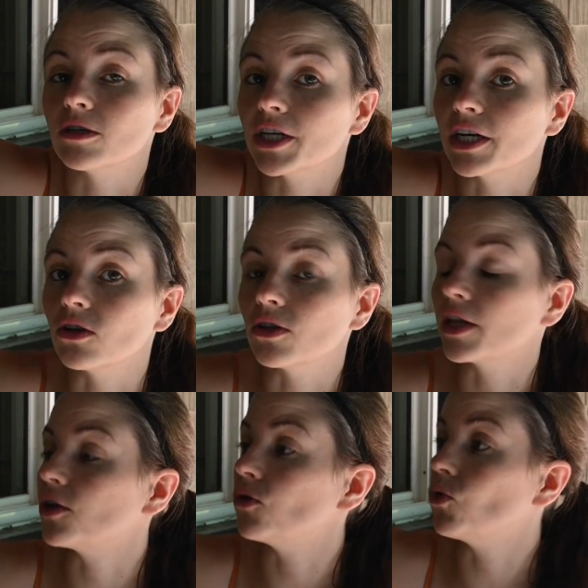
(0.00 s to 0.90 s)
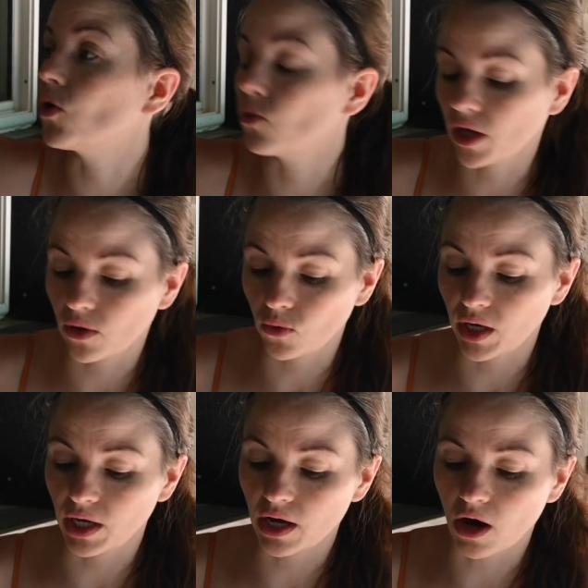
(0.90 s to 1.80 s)
channel, then you know that
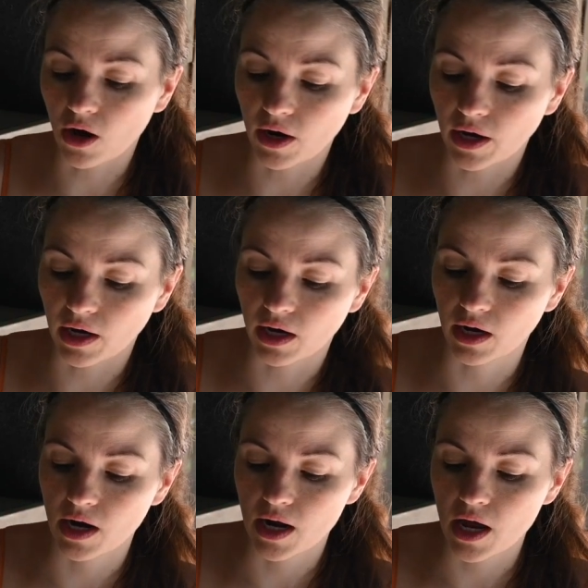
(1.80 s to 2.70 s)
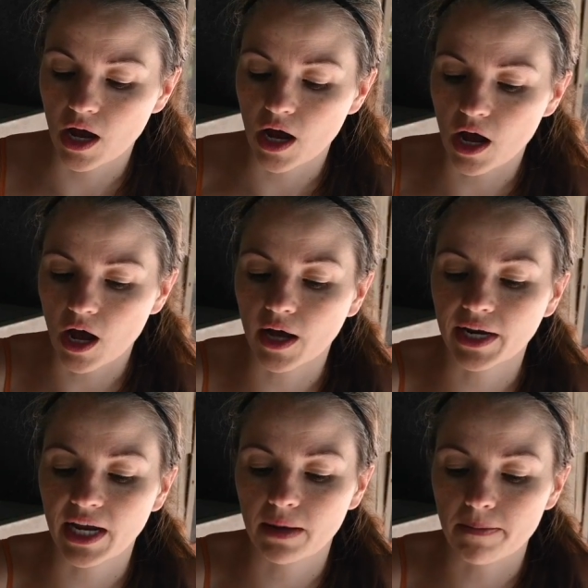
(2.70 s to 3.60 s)
we are on
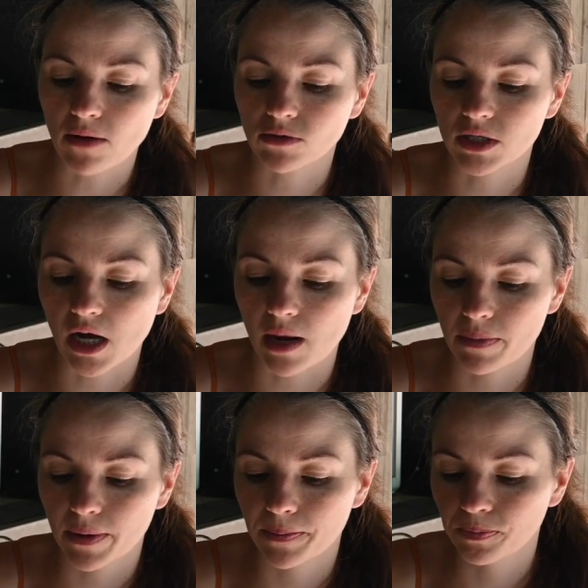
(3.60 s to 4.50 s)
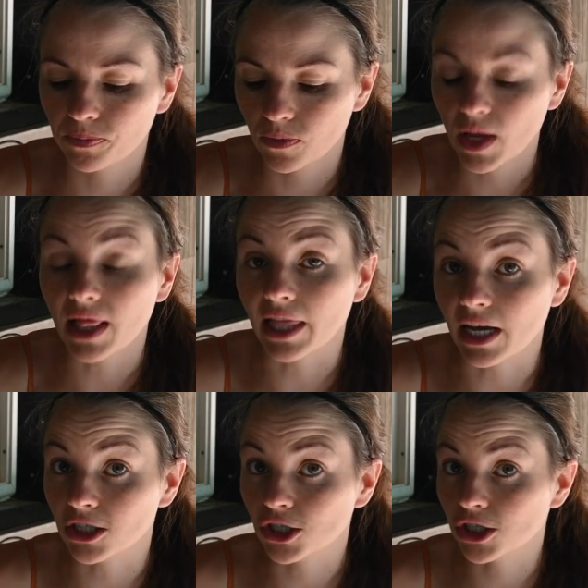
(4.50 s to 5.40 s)
a mountaintop
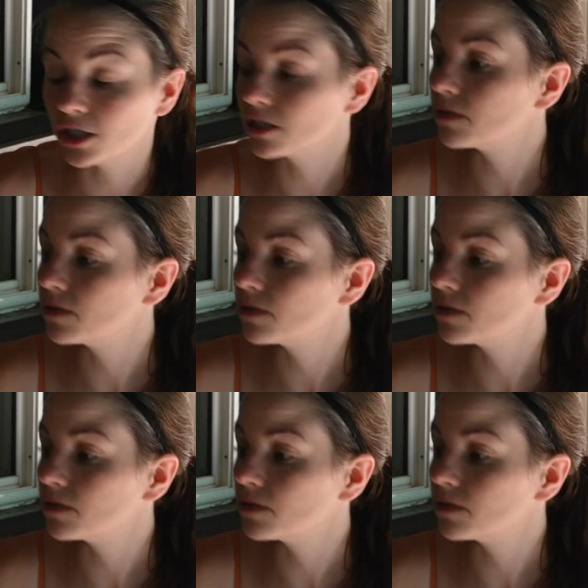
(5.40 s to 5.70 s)
ledge.